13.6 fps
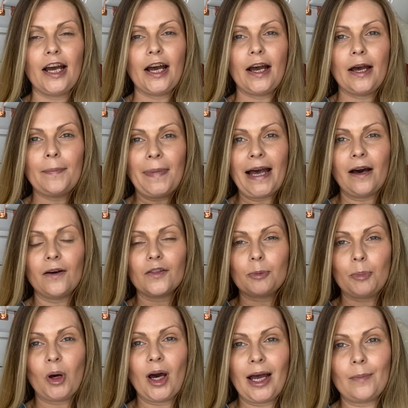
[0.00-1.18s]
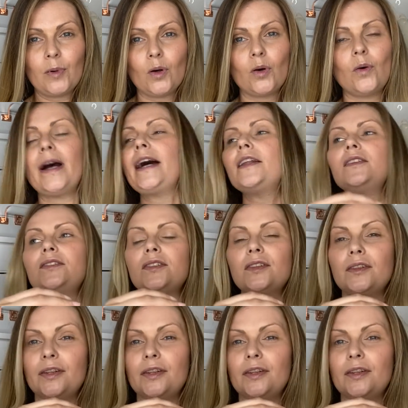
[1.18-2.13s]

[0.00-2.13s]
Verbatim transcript: about the Bible and